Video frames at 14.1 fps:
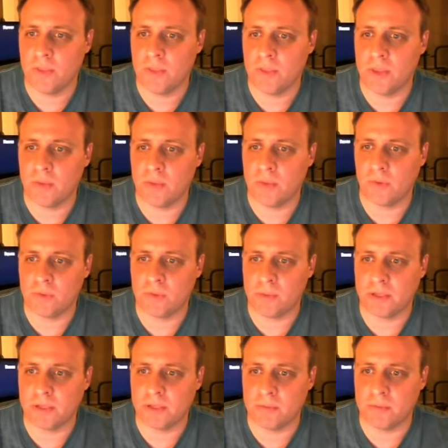than with
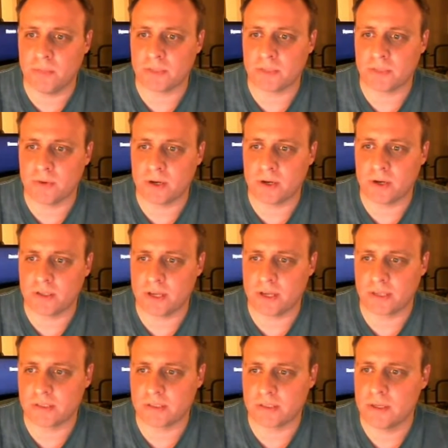the Masoretic
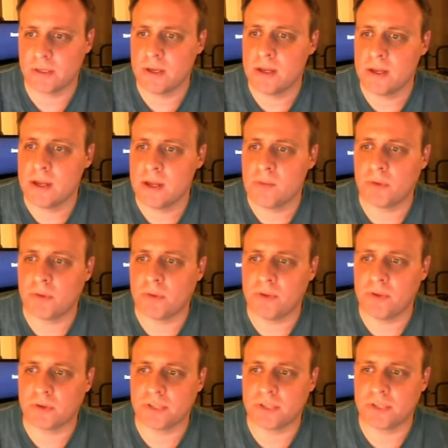text. But
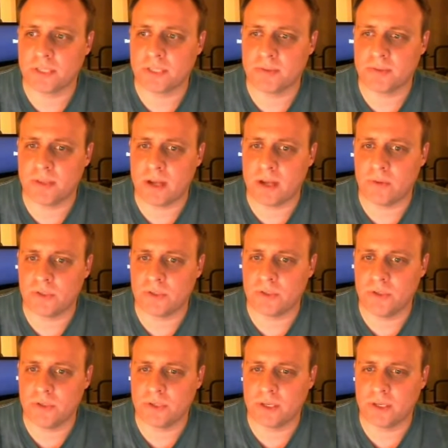the Old Testament that I was
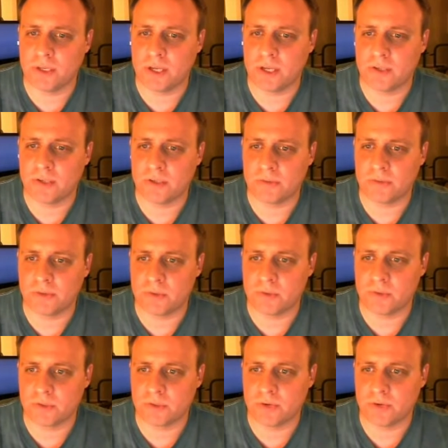using, the King James
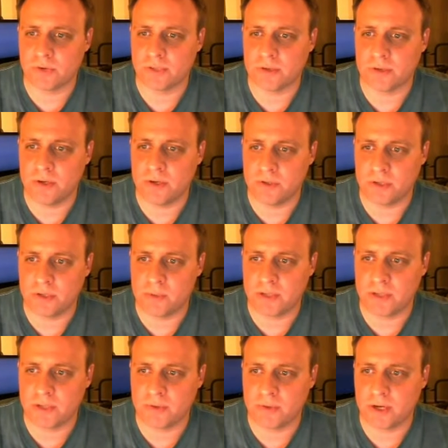Version, was translated using the
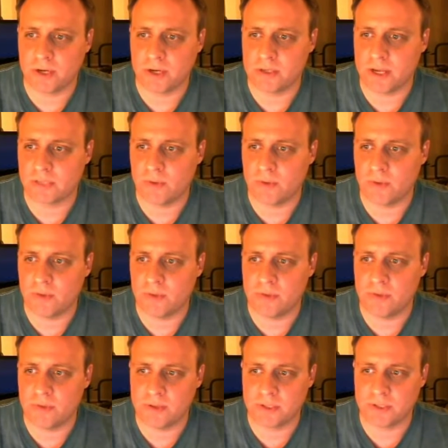Masoretic text rather
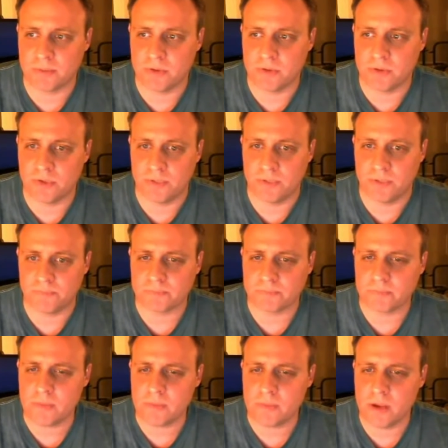than the Septuagint.
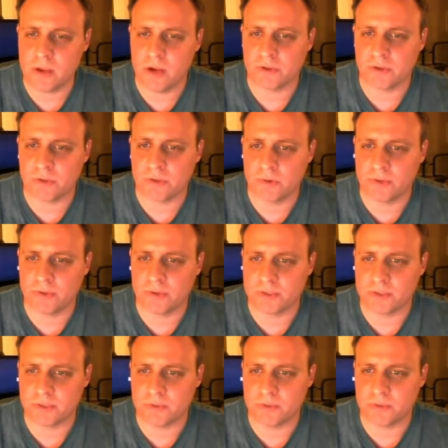I also learned that
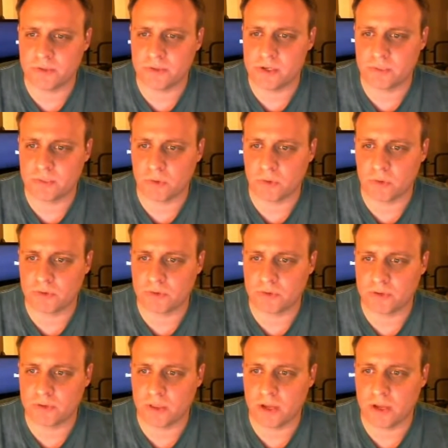the Septuagint is more
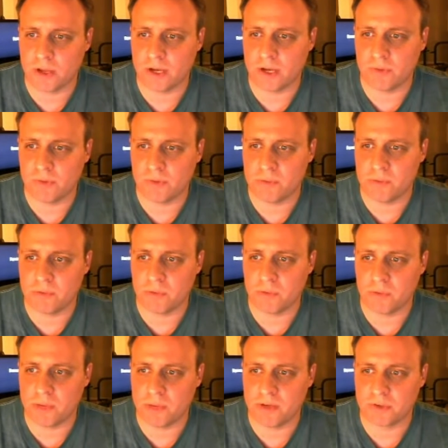closely aligned with the
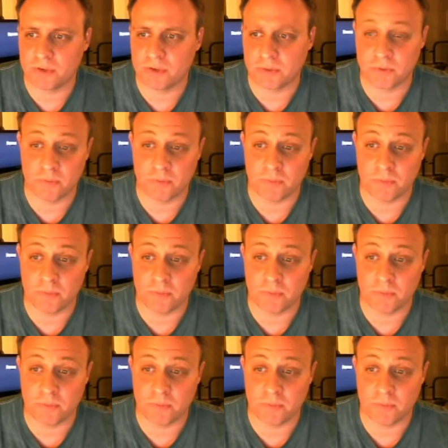biblical manuscripts